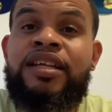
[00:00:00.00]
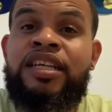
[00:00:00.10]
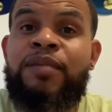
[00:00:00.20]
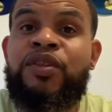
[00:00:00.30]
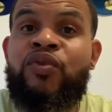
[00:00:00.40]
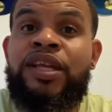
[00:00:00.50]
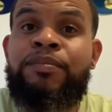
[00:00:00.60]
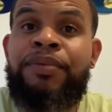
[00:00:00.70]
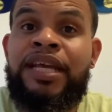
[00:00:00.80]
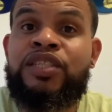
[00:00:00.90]
the number 3
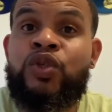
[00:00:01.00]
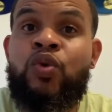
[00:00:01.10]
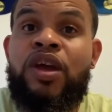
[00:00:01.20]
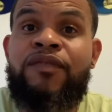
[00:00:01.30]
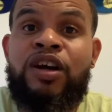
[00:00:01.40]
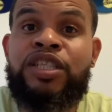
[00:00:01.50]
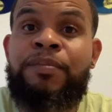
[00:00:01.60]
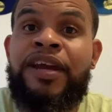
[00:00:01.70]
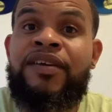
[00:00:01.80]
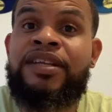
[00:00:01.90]
pick to, if RJ
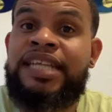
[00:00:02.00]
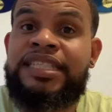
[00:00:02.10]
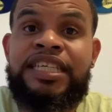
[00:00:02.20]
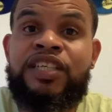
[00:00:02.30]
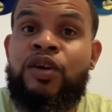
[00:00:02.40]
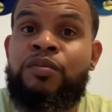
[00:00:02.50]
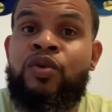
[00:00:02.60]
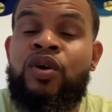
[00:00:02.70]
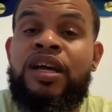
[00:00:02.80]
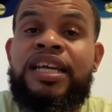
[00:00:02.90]
Barrett is not there no more,